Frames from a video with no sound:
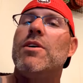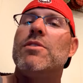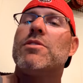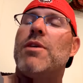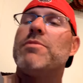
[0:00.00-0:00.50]

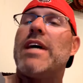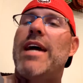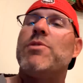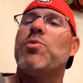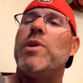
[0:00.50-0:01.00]

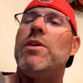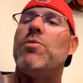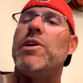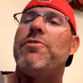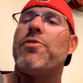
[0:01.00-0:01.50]
sometimes
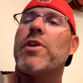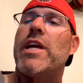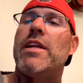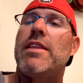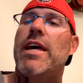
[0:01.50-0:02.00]
we
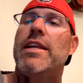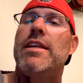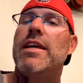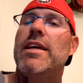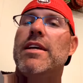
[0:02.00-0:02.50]
forget that,
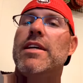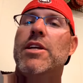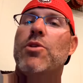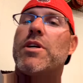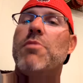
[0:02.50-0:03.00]

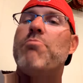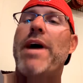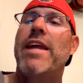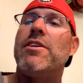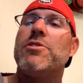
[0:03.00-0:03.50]

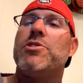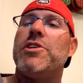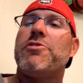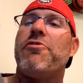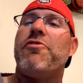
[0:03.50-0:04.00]
competitors
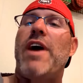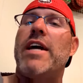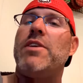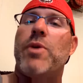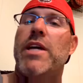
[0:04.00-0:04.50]
just
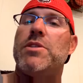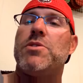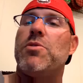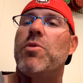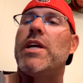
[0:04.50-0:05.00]
find ways
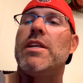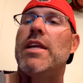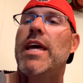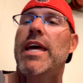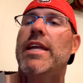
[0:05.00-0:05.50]
to win.
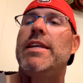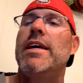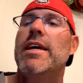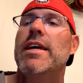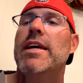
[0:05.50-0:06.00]
And
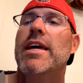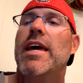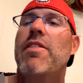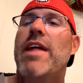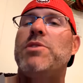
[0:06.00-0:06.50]

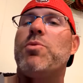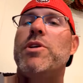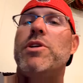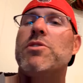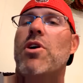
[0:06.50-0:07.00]
that's
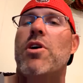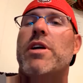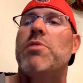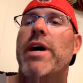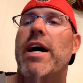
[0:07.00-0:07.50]
what you're
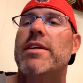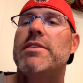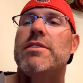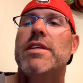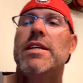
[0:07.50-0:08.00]
talking about.
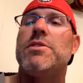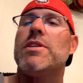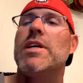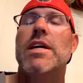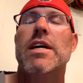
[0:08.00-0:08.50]
It's
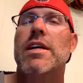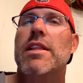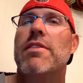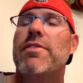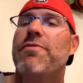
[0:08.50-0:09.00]

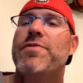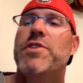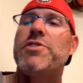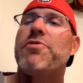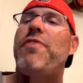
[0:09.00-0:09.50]

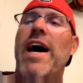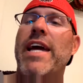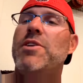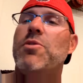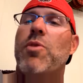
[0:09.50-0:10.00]
just
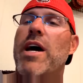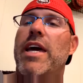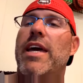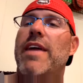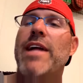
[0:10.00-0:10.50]
find a
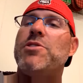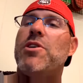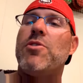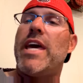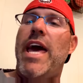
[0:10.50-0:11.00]
way, and that's
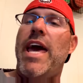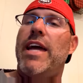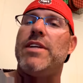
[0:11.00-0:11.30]
okay.